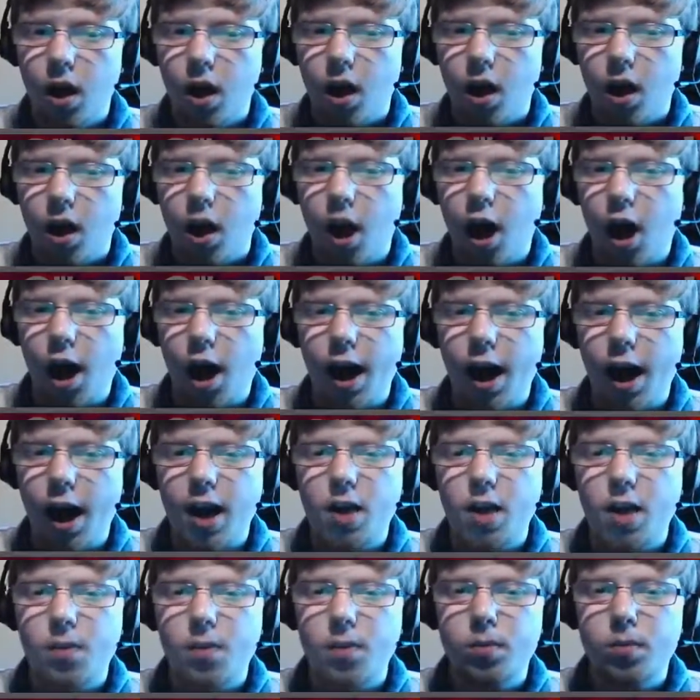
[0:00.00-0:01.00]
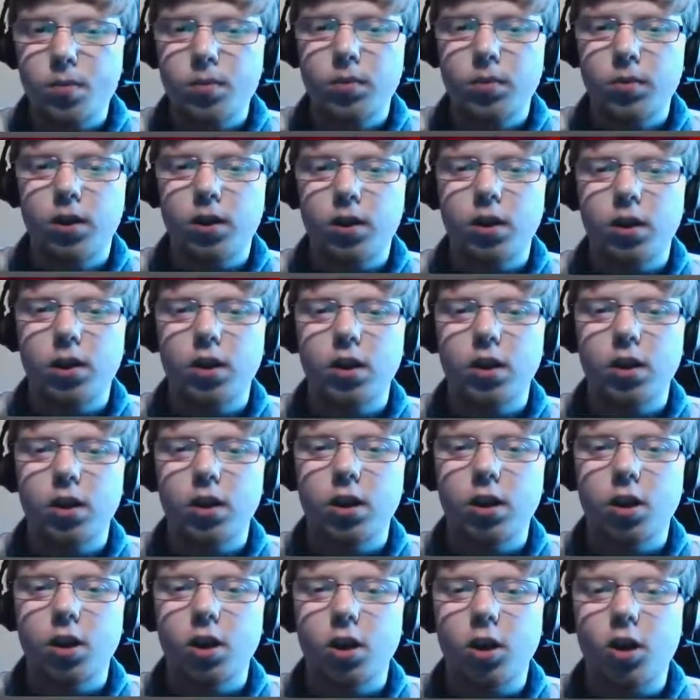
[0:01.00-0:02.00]
I'm
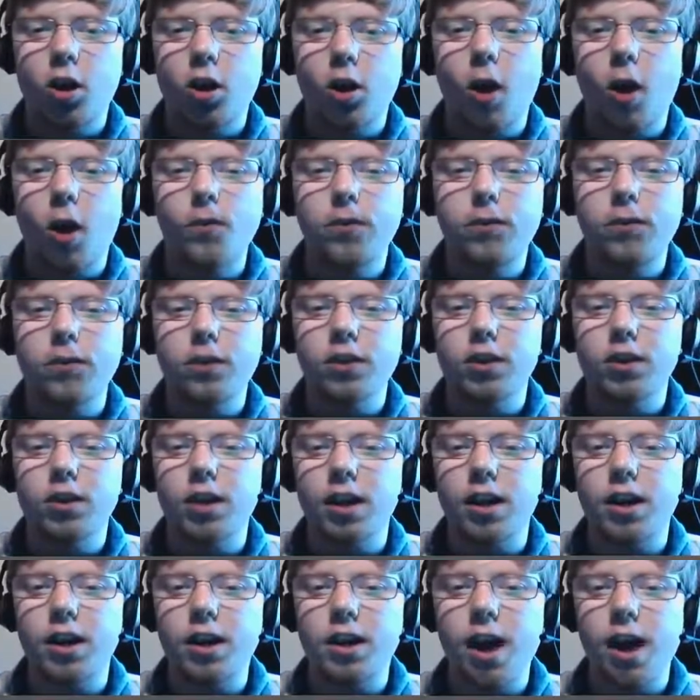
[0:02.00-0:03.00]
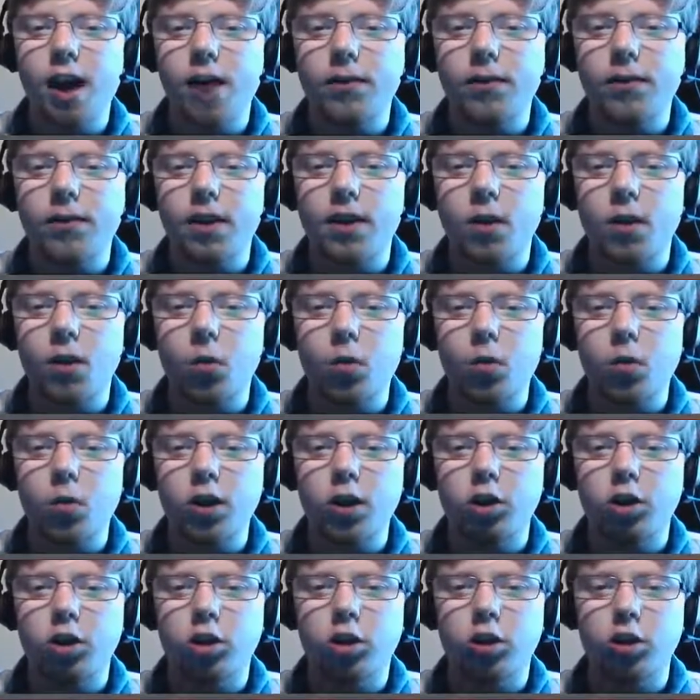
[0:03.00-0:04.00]
confident enough that we
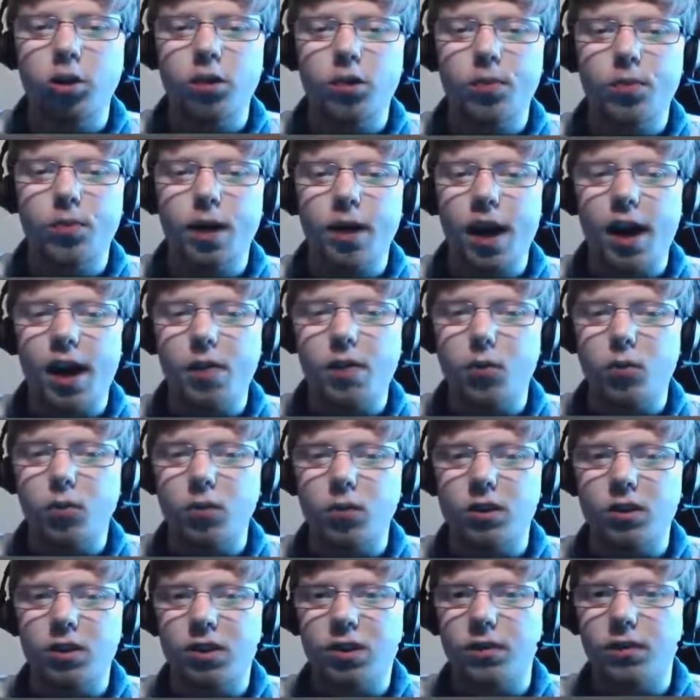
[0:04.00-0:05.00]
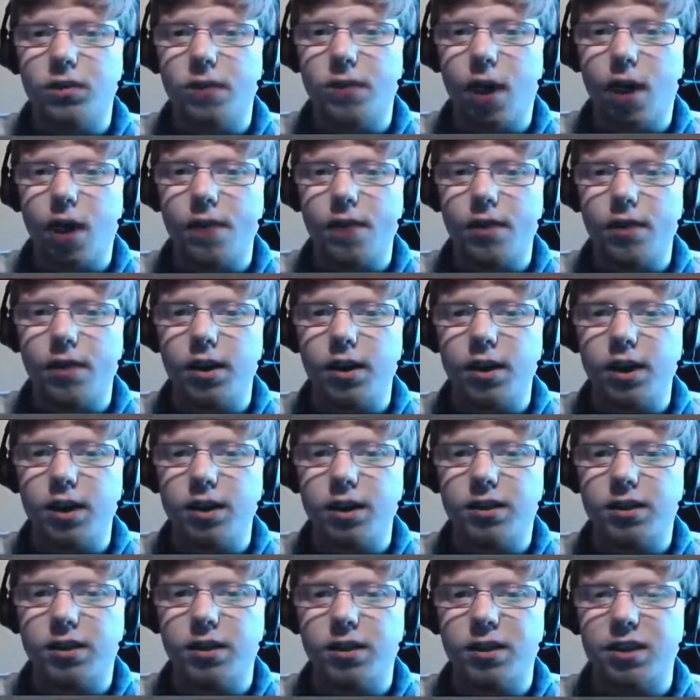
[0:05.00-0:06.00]
should be able to survive at
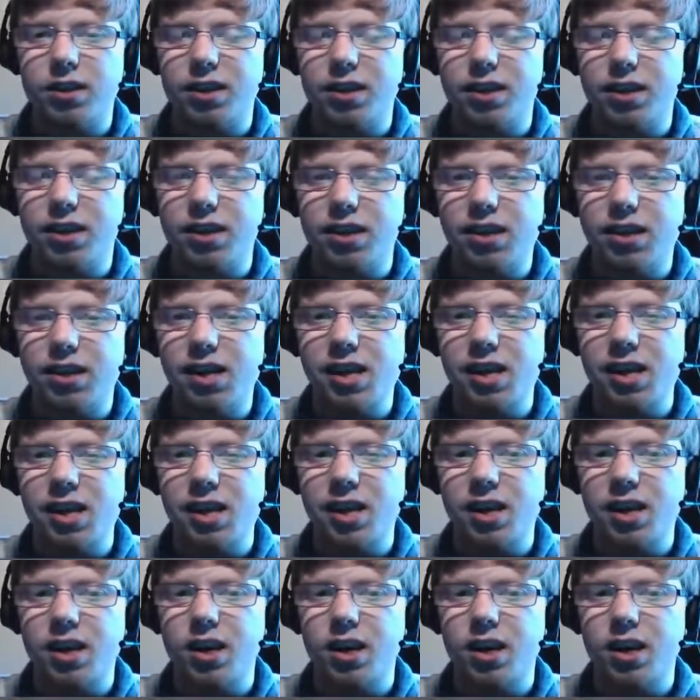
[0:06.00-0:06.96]
least the